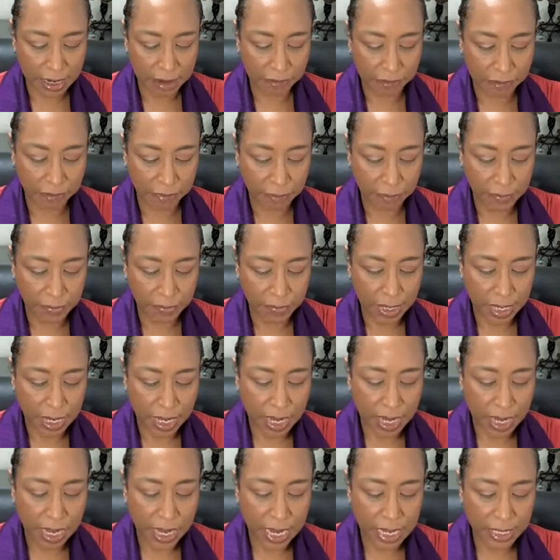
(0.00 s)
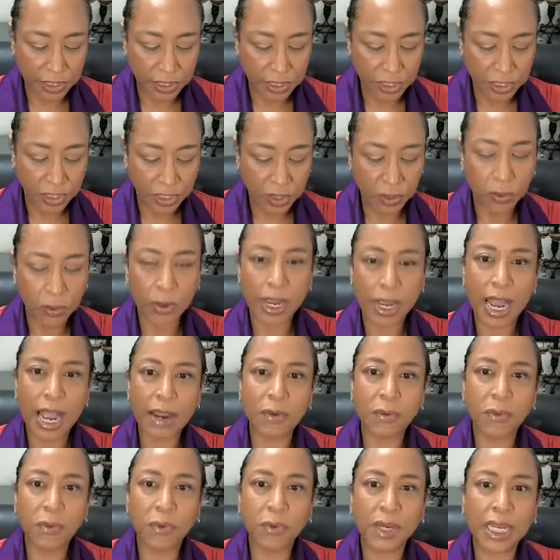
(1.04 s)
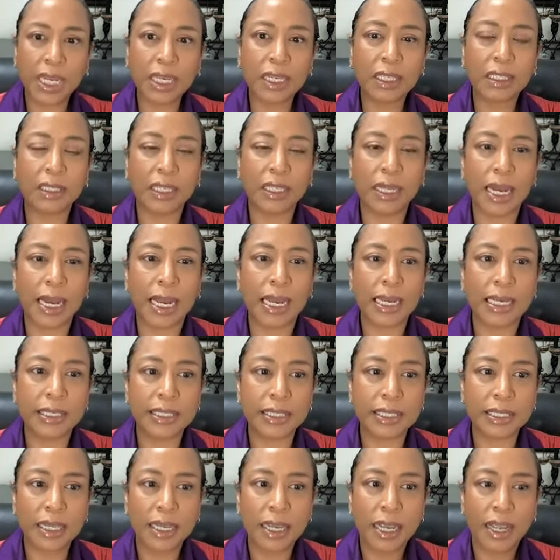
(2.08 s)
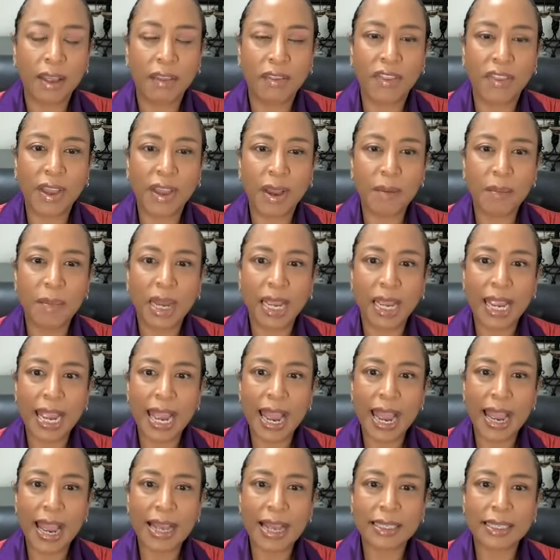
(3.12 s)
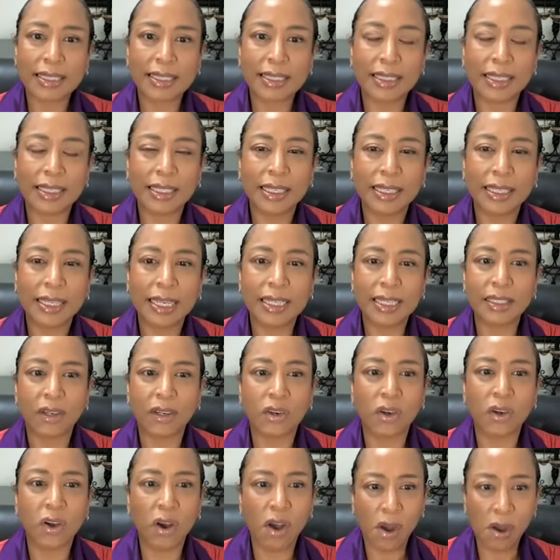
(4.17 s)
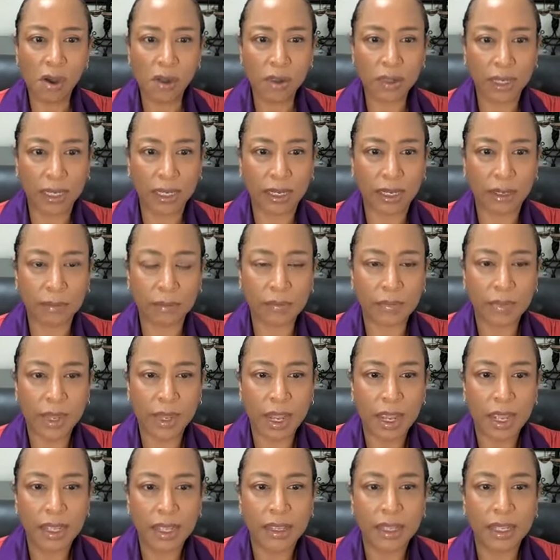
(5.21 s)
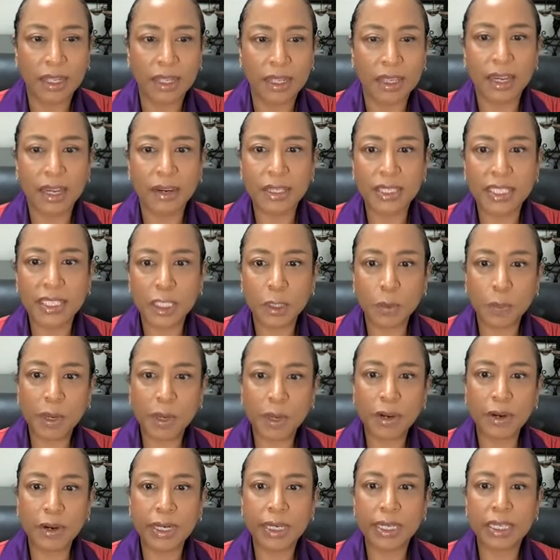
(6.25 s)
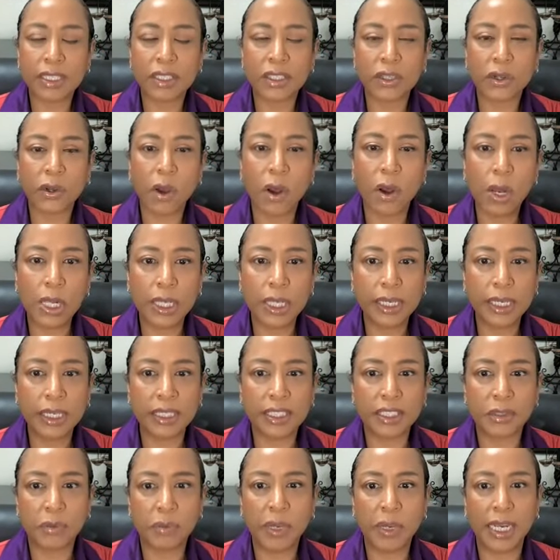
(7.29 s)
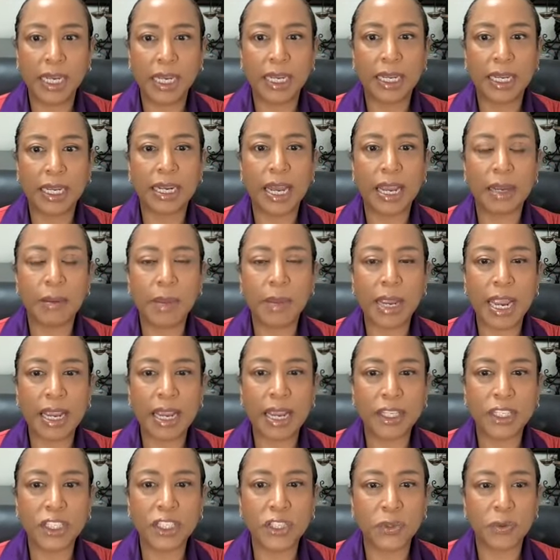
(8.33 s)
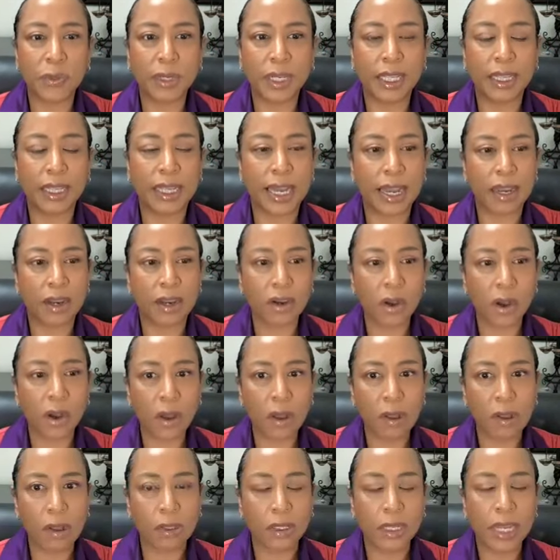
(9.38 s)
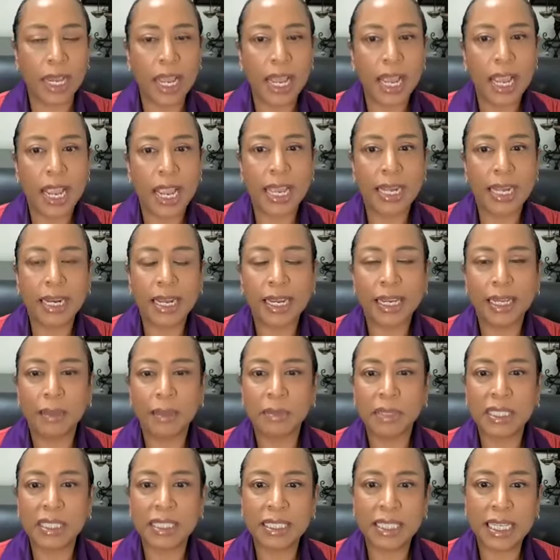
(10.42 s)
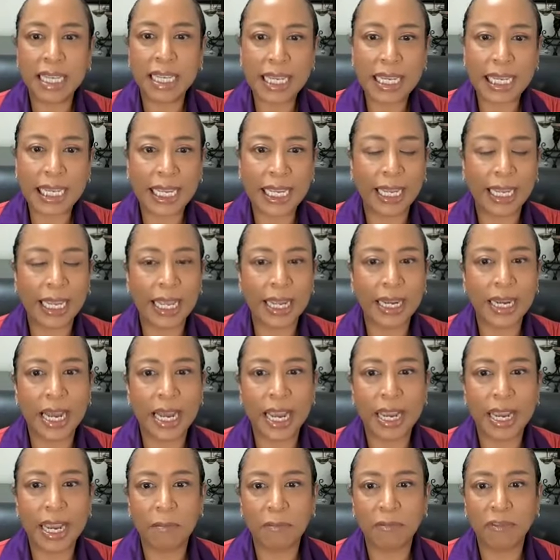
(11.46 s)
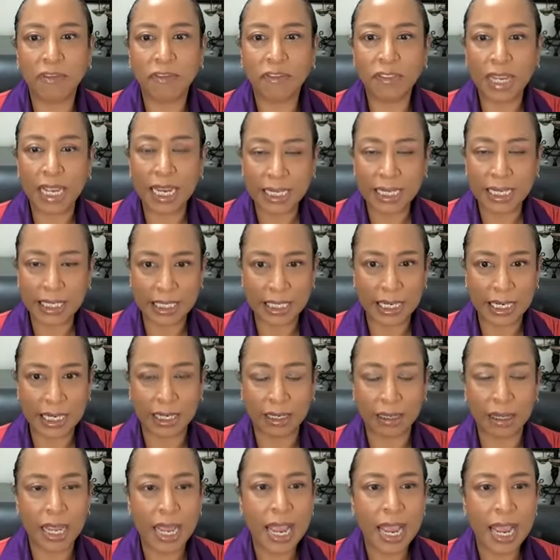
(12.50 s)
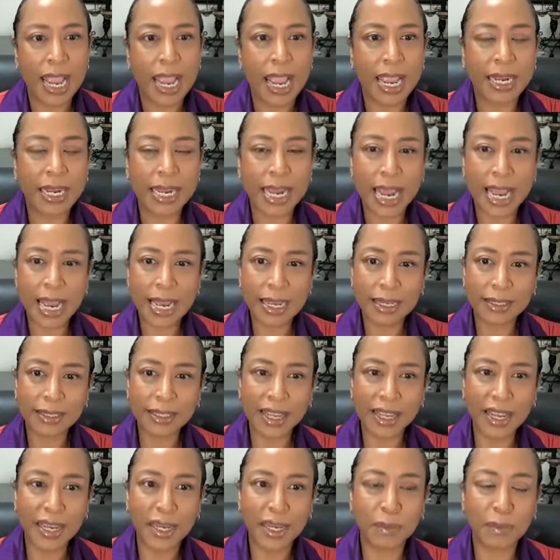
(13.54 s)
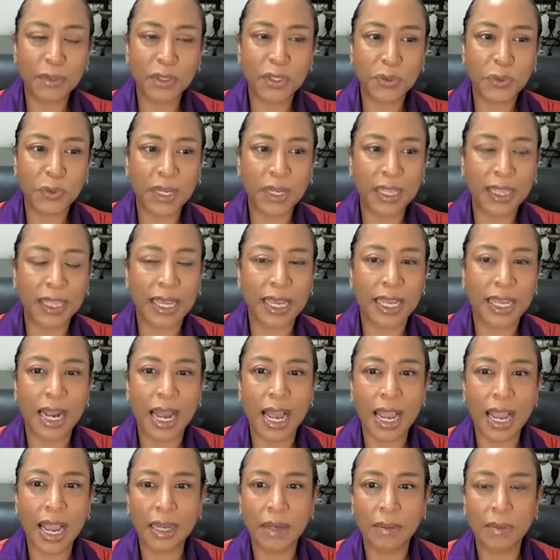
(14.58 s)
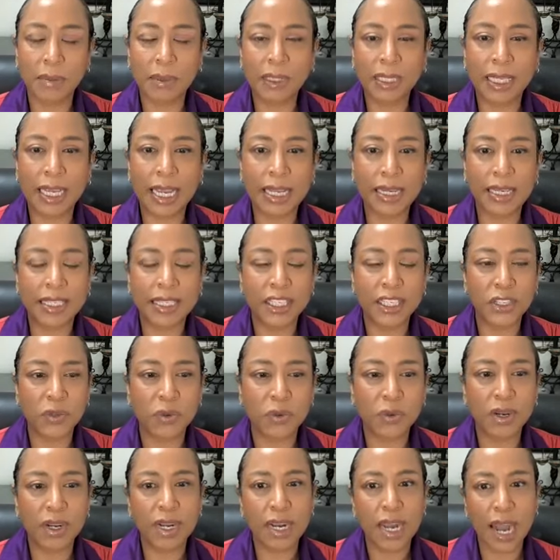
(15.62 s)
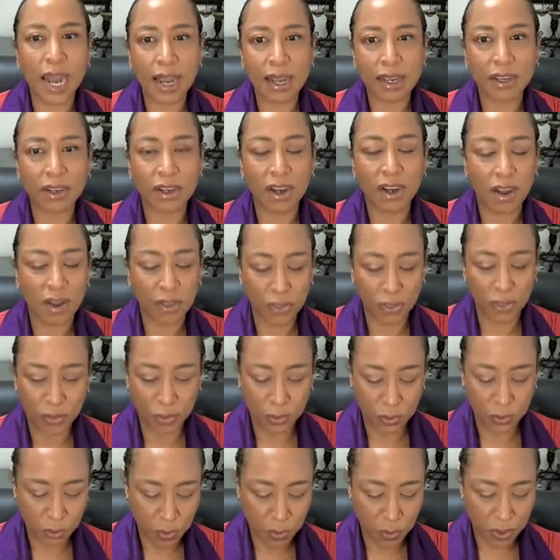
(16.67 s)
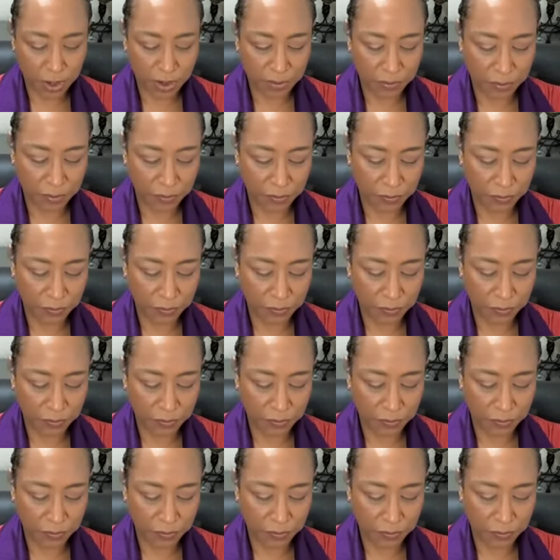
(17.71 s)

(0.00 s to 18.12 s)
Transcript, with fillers: life. And so I realize that my ask is a calling that there is spirit is calling to me and I am answering that call and I am seeking and I am finding. And as I am doing that, I am led to knock on the door.